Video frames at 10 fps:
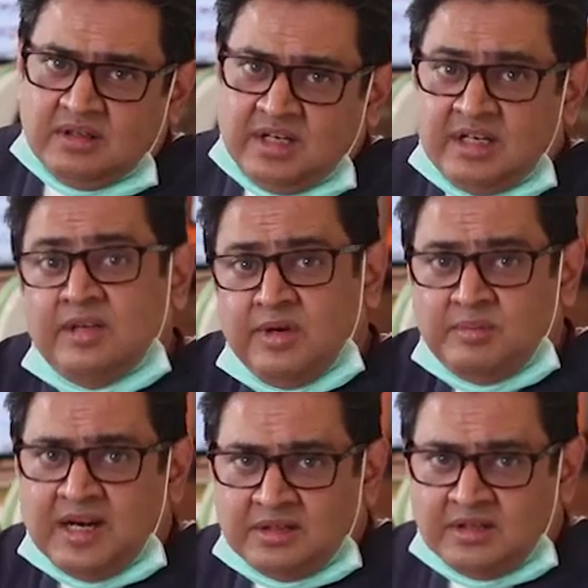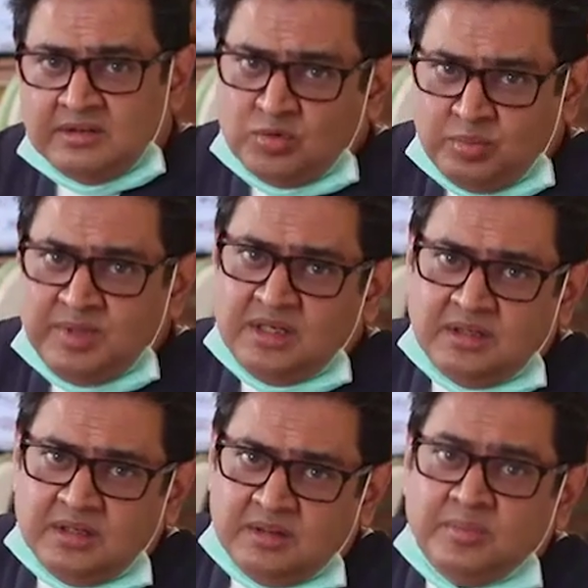and even better would
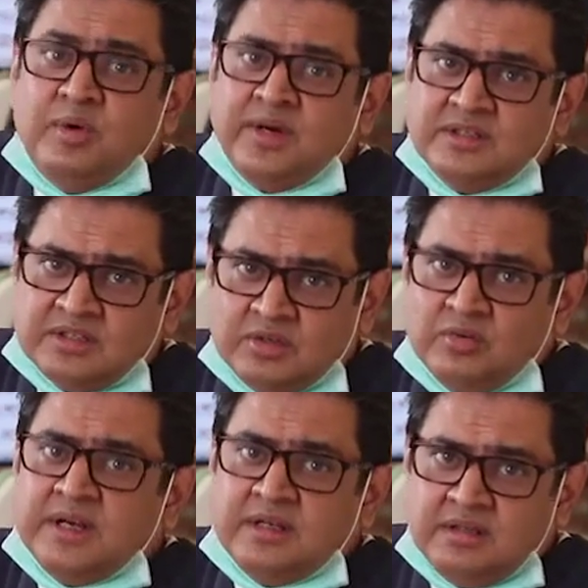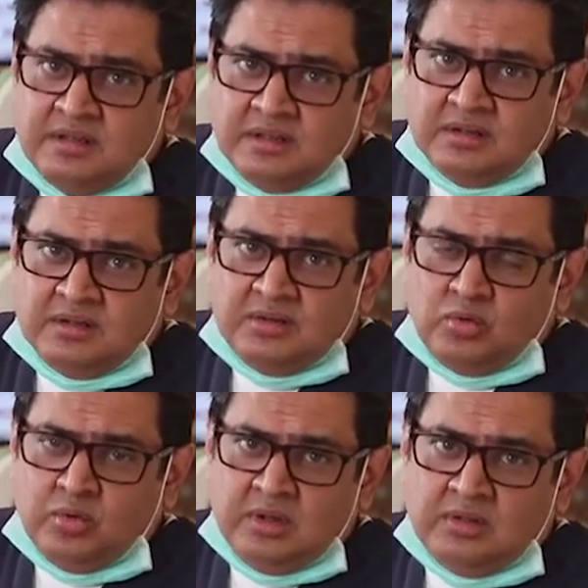be prevention of any
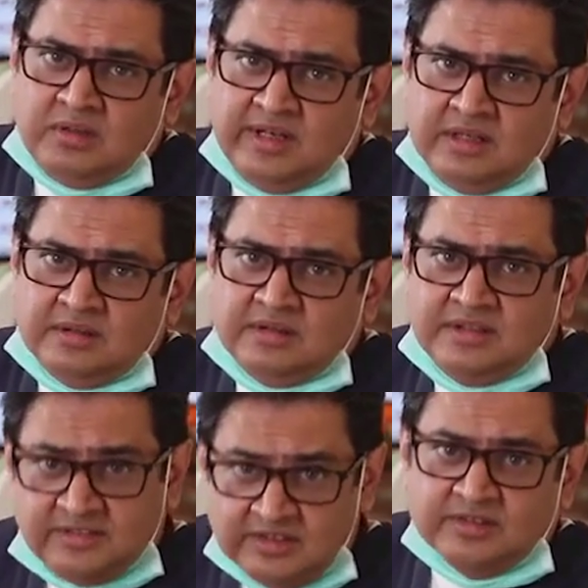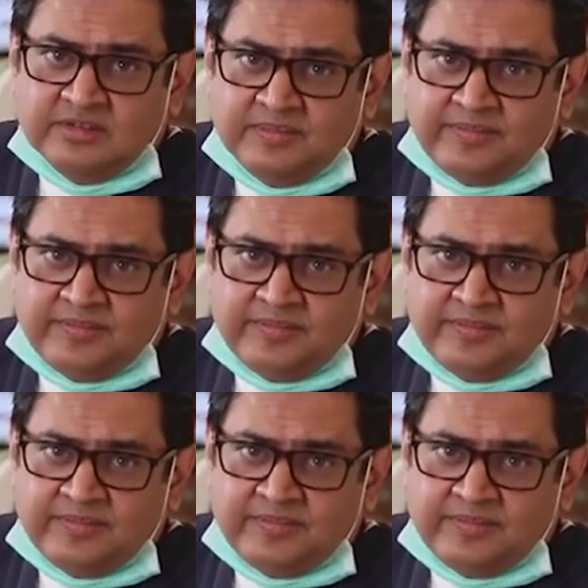oral health disease.